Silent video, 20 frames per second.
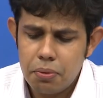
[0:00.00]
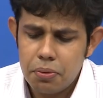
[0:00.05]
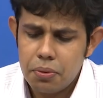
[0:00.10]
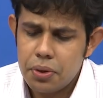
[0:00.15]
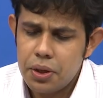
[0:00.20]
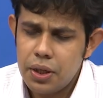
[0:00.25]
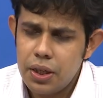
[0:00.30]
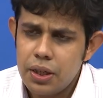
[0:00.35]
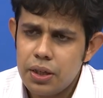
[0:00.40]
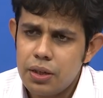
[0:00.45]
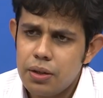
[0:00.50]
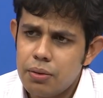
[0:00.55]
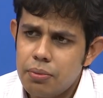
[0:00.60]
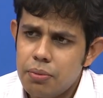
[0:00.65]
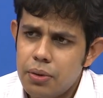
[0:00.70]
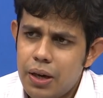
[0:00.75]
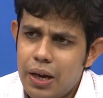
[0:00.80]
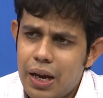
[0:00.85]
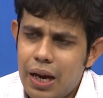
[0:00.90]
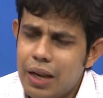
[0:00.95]
here
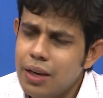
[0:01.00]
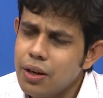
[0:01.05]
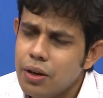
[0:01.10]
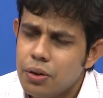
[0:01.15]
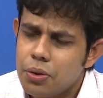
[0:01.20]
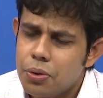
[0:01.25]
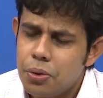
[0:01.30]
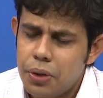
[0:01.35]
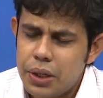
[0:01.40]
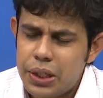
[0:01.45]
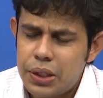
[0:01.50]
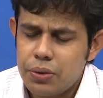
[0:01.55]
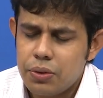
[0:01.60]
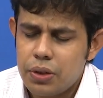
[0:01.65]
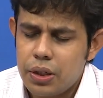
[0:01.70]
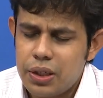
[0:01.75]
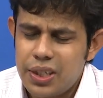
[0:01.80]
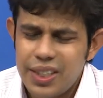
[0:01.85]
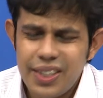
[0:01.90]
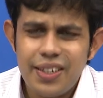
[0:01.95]
I will not go into
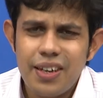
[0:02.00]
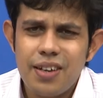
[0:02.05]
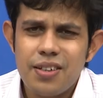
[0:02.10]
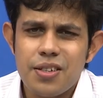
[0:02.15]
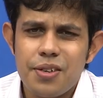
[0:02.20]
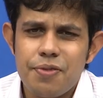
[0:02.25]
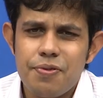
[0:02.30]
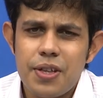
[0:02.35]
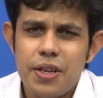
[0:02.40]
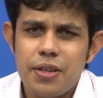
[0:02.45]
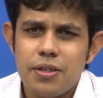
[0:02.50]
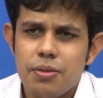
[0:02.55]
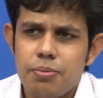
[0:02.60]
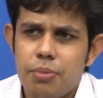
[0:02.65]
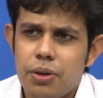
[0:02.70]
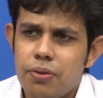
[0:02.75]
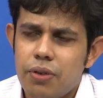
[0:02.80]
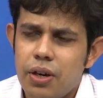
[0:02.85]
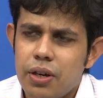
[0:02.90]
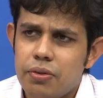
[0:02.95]
the details of this,
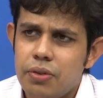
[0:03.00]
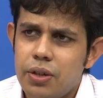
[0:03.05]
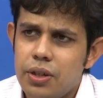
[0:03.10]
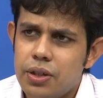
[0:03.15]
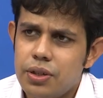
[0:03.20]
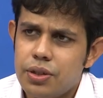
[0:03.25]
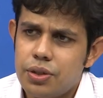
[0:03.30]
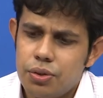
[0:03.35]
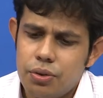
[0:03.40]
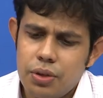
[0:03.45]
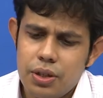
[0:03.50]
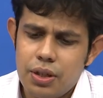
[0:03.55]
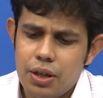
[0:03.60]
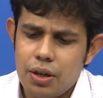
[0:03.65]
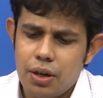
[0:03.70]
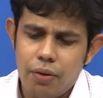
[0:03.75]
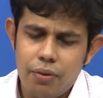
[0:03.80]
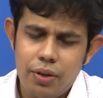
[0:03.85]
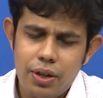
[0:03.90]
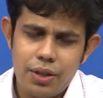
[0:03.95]
but what we will just do is
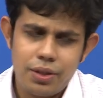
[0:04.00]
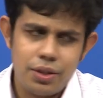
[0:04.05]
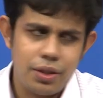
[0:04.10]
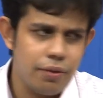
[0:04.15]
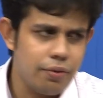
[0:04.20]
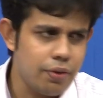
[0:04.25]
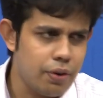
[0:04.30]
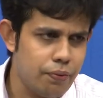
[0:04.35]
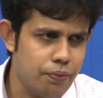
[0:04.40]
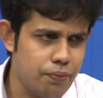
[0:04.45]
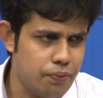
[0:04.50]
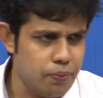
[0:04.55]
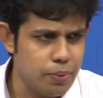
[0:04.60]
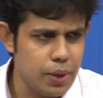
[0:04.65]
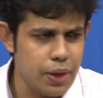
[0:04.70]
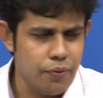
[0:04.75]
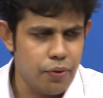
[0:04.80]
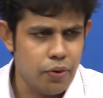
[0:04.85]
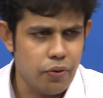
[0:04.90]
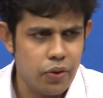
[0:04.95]
that we will just give you a
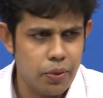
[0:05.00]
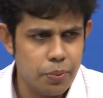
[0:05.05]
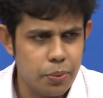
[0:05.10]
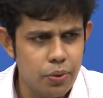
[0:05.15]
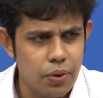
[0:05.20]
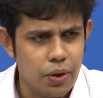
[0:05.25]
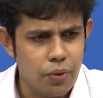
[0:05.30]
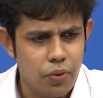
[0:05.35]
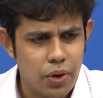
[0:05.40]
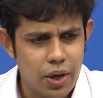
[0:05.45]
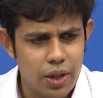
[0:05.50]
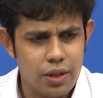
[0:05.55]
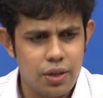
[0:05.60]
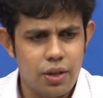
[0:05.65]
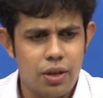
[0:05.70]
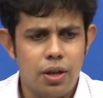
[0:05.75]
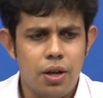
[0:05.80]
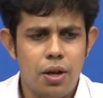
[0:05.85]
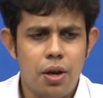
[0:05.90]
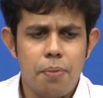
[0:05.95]
brief overview and what are
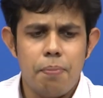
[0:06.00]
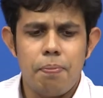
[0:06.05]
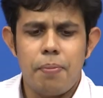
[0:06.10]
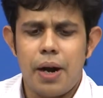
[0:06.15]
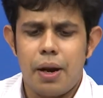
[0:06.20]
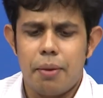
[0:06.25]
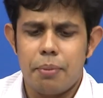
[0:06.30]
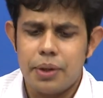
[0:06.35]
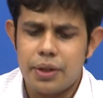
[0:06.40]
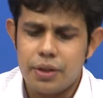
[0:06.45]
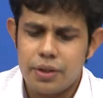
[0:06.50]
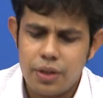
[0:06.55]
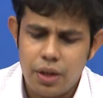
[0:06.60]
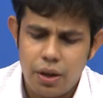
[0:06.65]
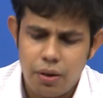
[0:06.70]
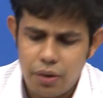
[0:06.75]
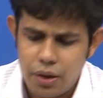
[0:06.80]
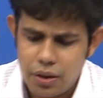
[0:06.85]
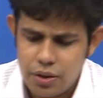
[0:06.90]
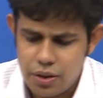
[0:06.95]
the parameters,
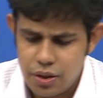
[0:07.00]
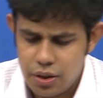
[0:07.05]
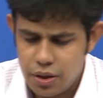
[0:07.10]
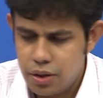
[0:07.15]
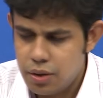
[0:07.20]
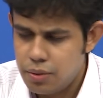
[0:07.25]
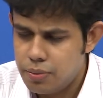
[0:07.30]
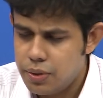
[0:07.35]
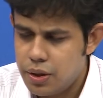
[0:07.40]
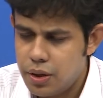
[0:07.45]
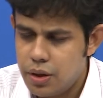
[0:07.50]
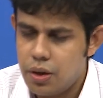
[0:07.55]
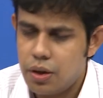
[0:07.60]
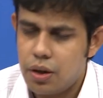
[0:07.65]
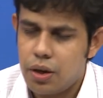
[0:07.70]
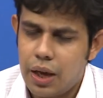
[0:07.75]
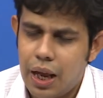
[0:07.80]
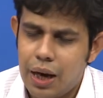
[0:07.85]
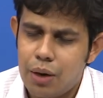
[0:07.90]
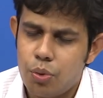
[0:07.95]
how does the
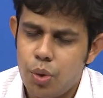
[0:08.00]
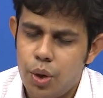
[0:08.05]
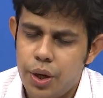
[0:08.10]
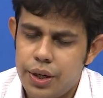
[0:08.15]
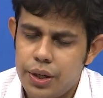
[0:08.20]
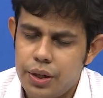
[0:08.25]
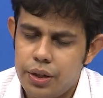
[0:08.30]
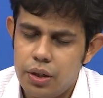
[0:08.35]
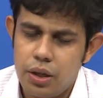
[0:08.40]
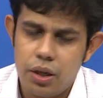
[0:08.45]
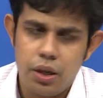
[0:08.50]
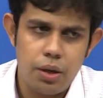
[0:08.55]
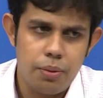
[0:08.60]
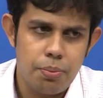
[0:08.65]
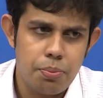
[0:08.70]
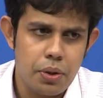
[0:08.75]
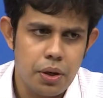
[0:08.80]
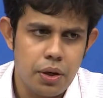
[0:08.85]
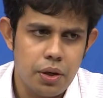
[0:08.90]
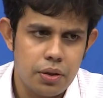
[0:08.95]
calculated
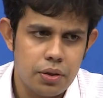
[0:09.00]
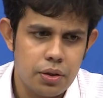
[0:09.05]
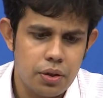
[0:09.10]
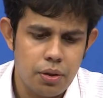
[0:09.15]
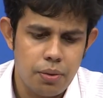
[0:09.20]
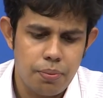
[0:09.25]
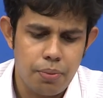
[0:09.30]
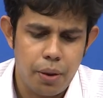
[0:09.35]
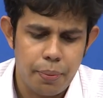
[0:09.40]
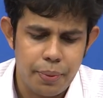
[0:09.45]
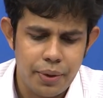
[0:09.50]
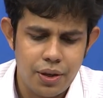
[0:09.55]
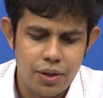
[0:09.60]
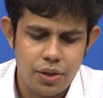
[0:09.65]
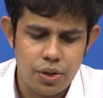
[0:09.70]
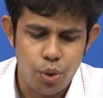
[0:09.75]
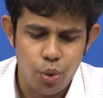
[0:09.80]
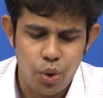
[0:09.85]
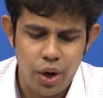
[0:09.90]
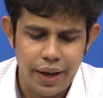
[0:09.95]

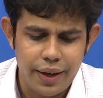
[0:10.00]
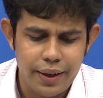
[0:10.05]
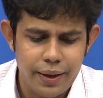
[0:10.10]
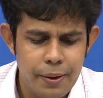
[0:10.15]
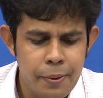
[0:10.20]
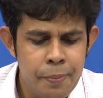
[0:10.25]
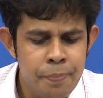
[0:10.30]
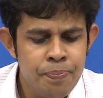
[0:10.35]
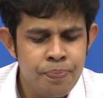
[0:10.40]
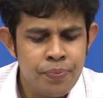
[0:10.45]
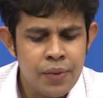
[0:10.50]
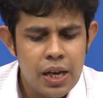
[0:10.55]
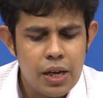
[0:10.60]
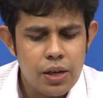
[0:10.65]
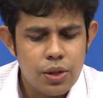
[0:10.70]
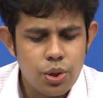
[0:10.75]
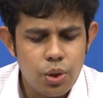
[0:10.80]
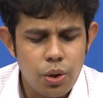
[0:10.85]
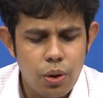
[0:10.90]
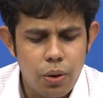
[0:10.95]
properties look like.
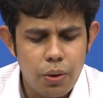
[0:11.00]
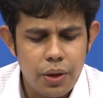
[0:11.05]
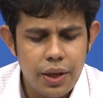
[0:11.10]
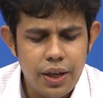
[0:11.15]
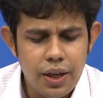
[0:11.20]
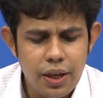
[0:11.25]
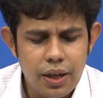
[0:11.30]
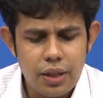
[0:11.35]
So, here